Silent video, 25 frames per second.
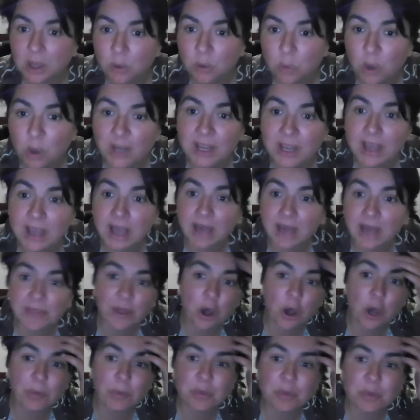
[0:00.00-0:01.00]
what are other
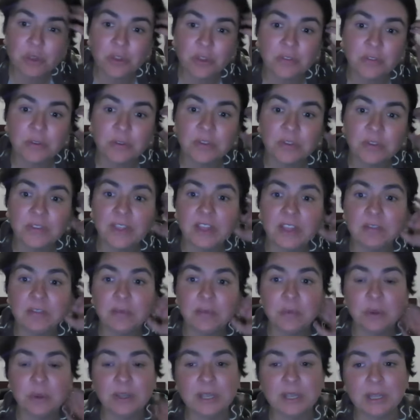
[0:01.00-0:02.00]
options for
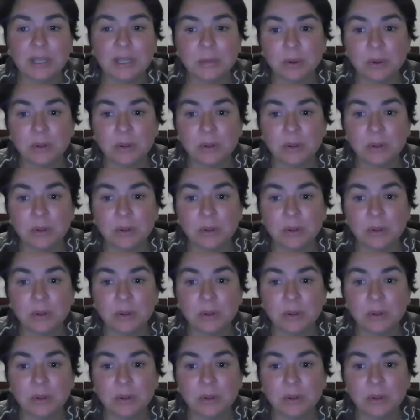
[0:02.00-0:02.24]
safe breeding and